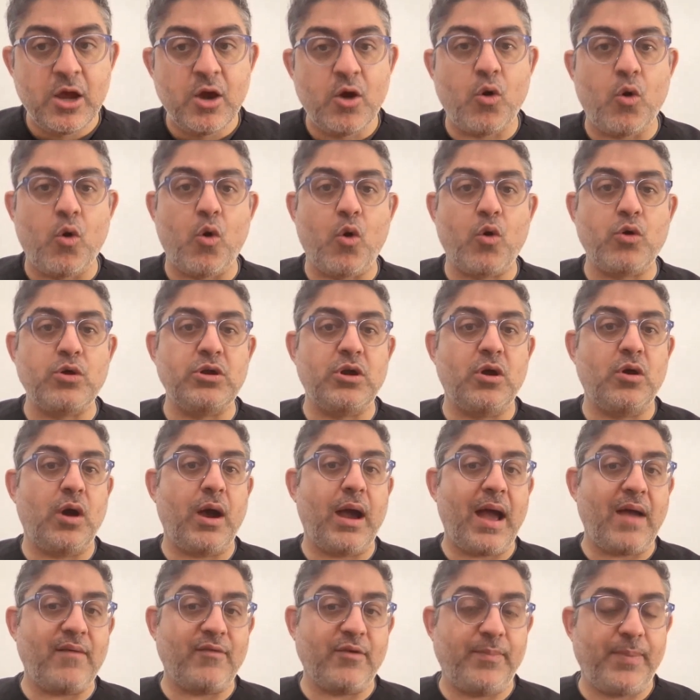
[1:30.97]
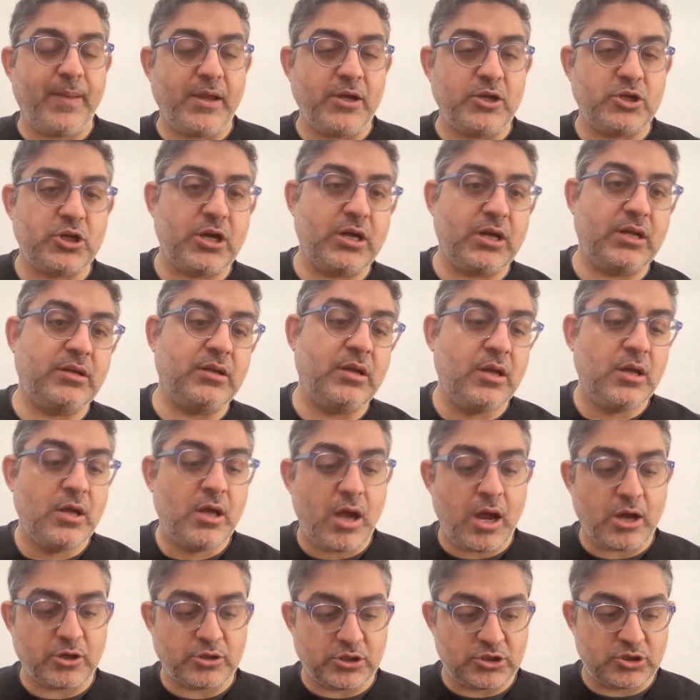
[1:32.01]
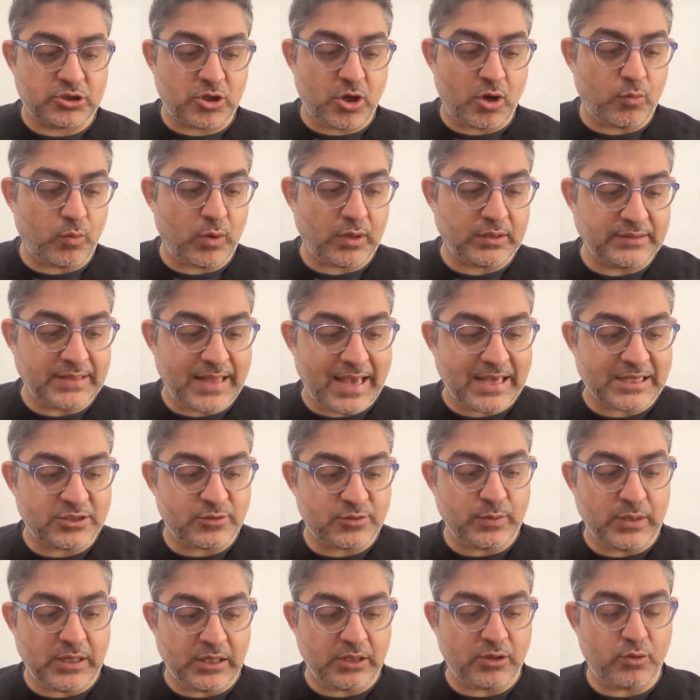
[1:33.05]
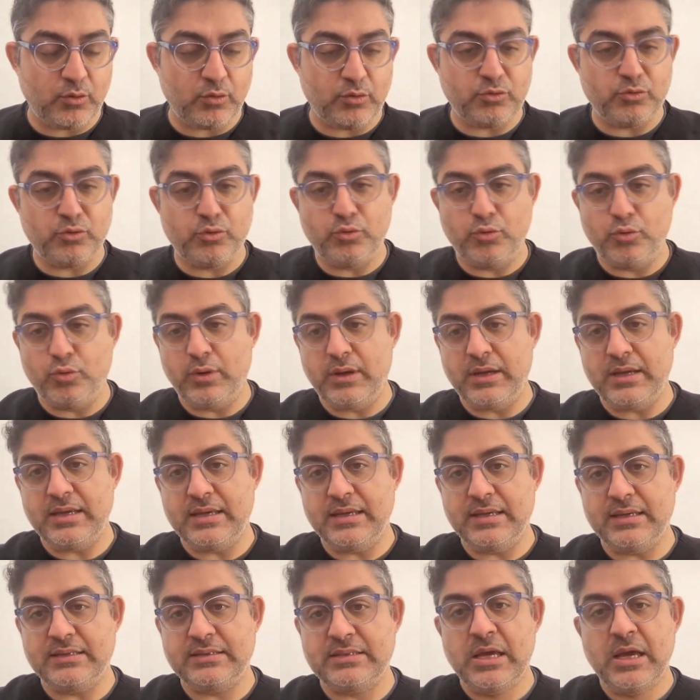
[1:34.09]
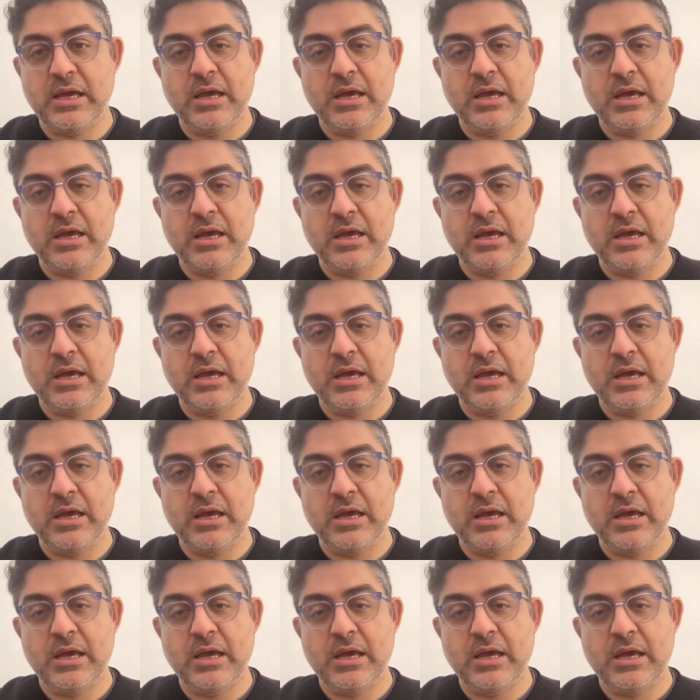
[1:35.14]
Or you know, I have a patient I just saw one last last week who is